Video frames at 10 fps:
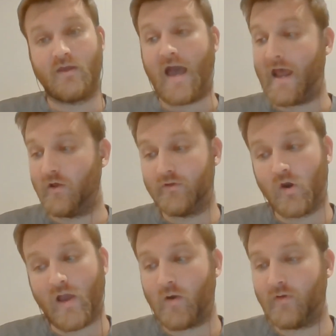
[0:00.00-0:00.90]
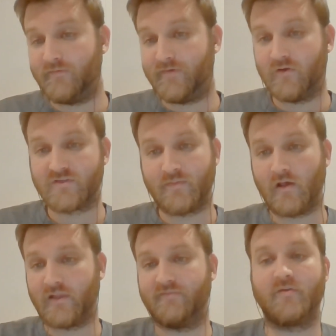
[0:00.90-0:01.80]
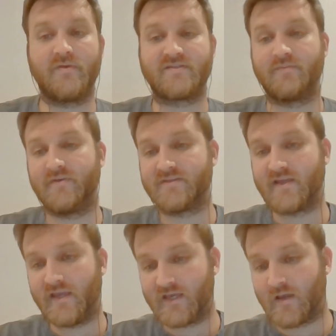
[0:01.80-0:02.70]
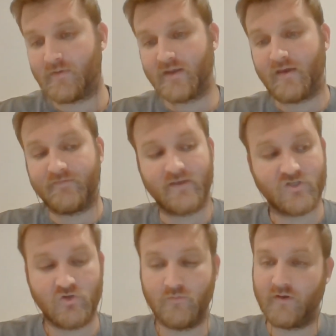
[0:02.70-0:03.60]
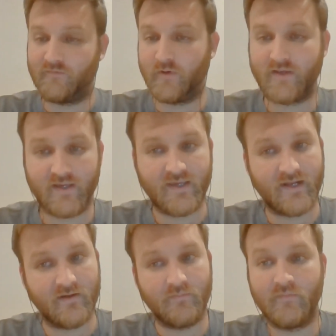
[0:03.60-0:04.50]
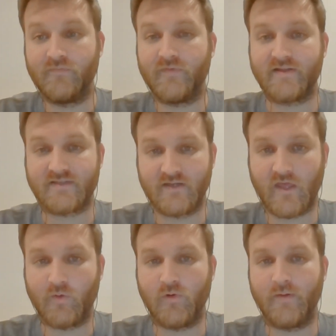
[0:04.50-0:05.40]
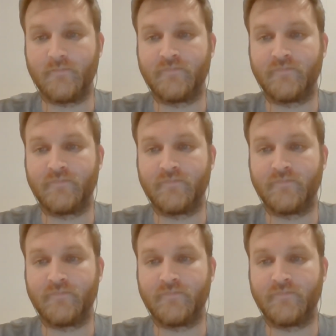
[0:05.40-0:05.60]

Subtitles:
I don't know how he feels about leaving Mississippi State and coming to FSU, but if we could get him, that's another one.